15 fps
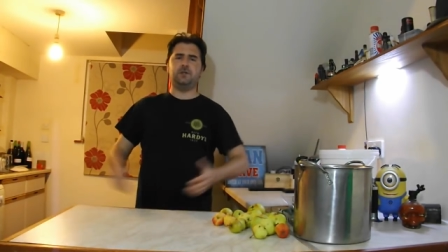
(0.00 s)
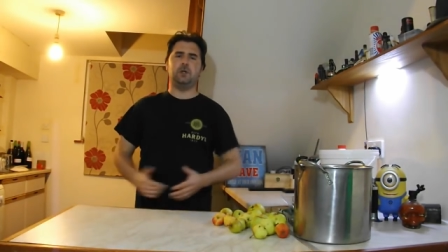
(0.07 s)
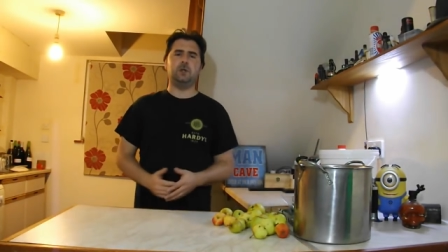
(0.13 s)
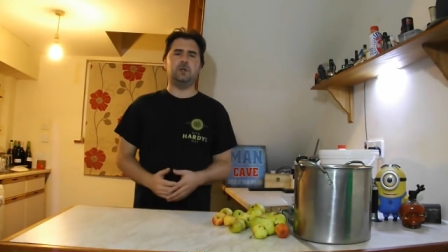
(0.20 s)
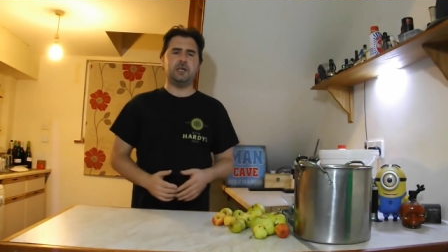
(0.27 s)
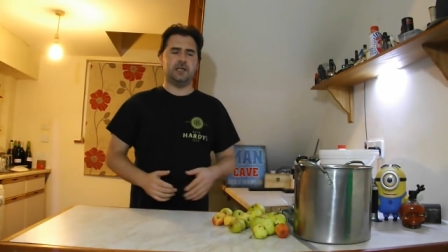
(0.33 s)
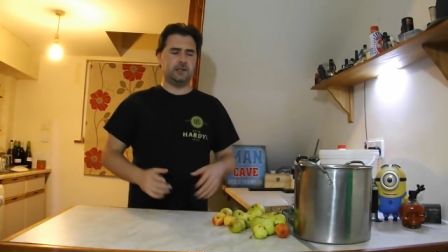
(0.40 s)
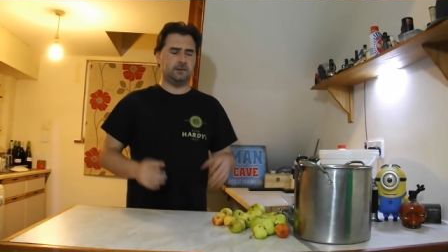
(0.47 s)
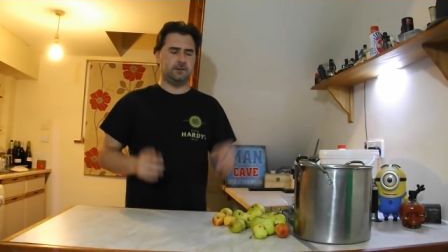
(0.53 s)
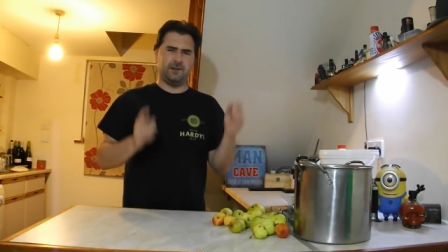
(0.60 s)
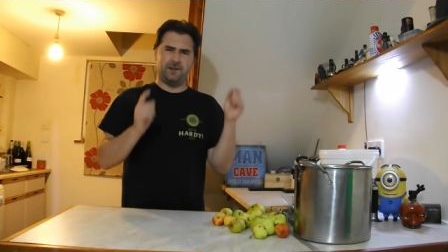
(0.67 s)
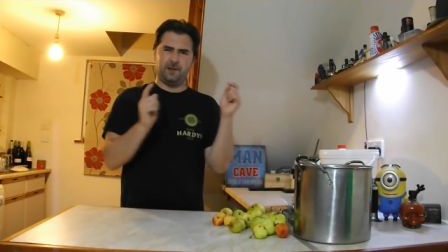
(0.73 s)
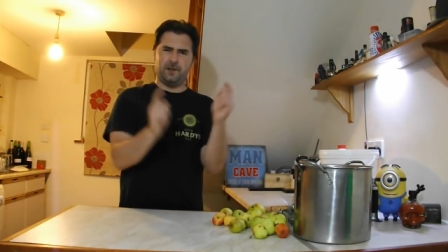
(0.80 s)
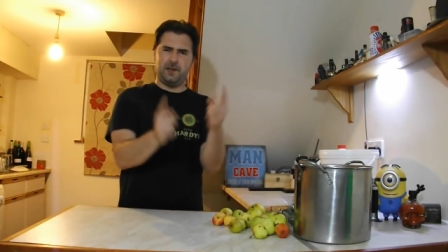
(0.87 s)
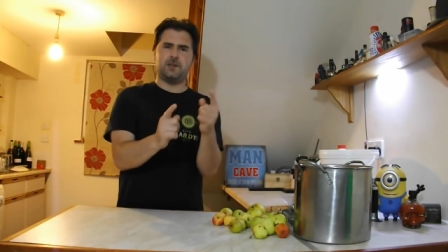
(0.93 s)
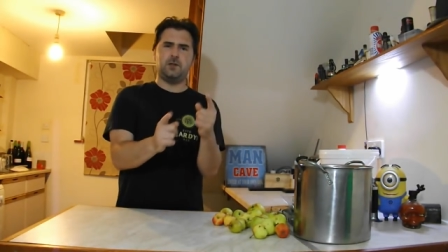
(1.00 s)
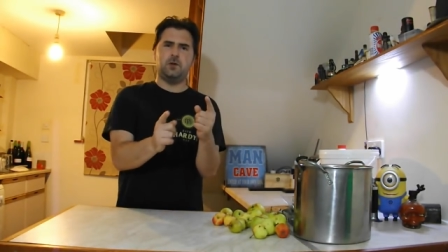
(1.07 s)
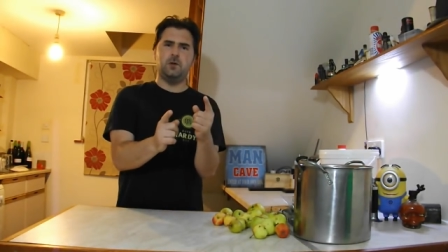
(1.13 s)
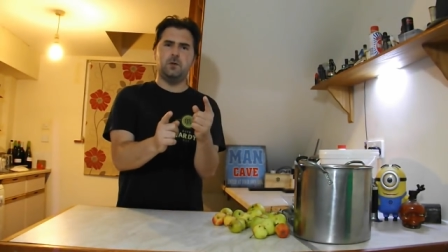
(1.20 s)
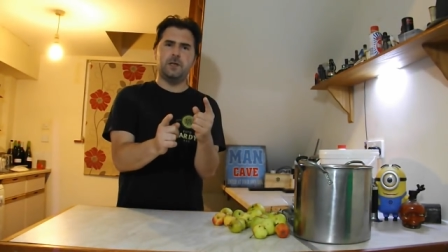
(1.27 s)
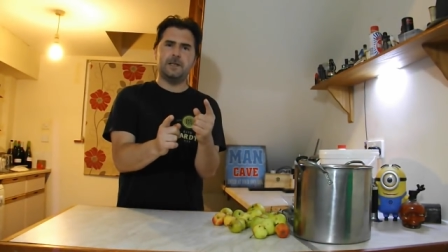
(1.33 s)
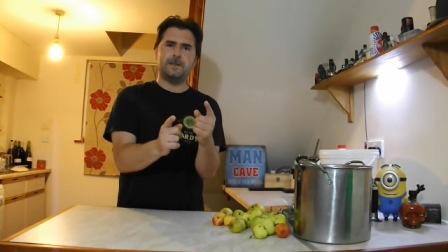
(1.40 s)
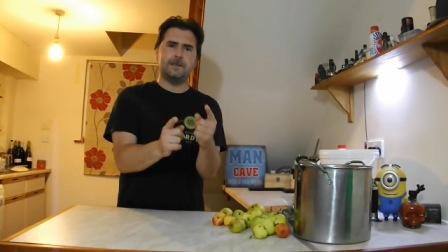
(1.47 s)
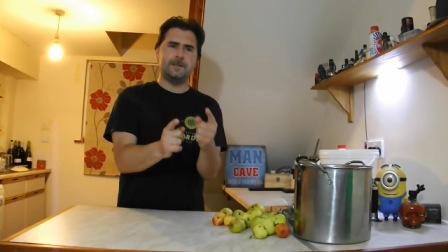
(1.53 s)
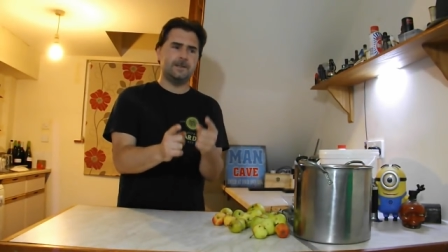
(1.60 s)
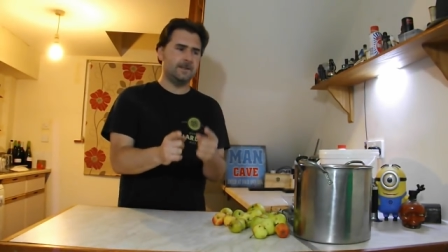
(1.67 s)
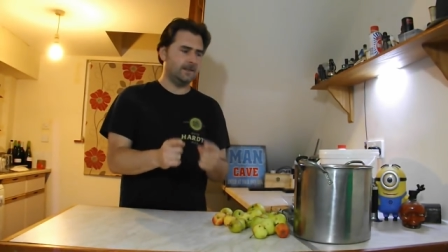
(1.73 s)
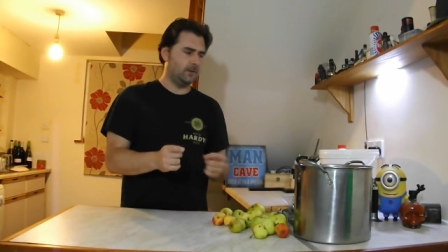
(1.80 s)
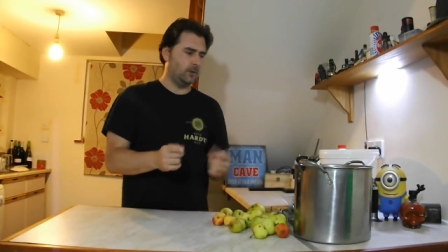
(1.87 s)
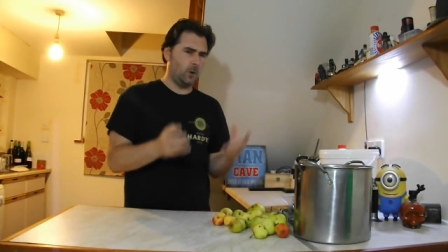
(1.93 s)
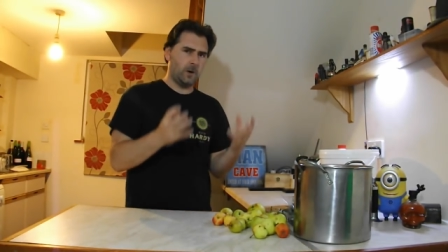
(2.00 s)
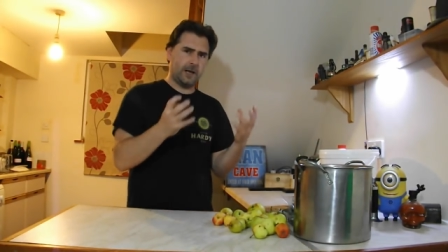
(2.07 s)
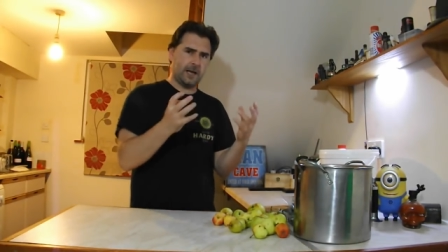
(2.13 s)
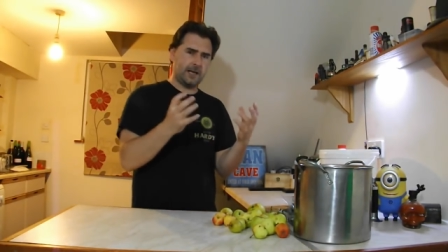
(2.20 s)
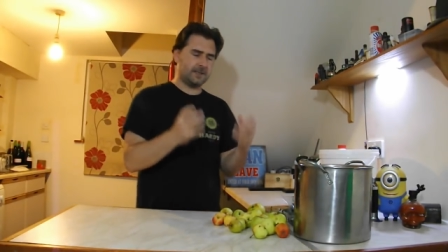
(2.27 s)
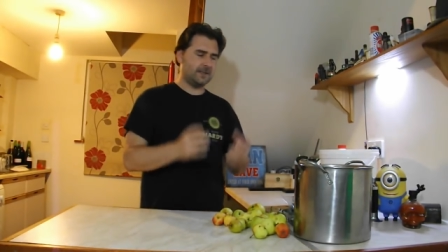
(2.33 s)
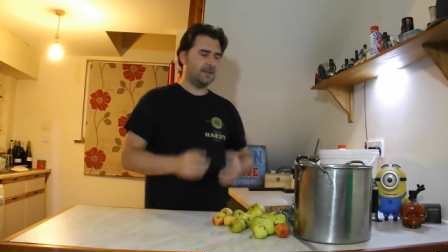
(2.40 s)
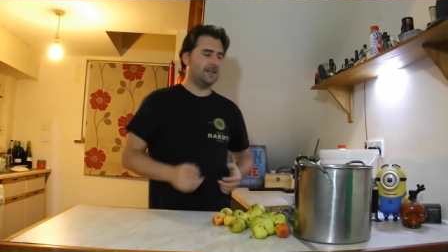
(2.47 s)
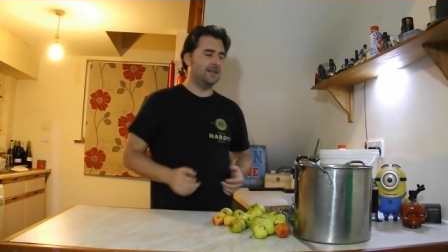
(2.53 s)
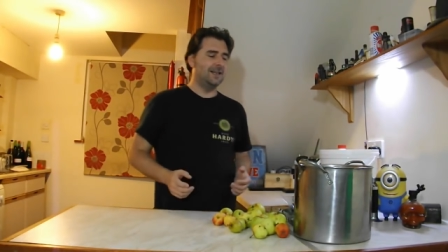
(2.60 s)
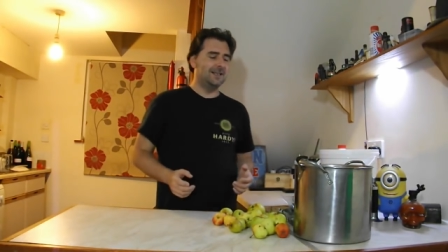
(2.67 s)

talking, let's do this. Oh yes.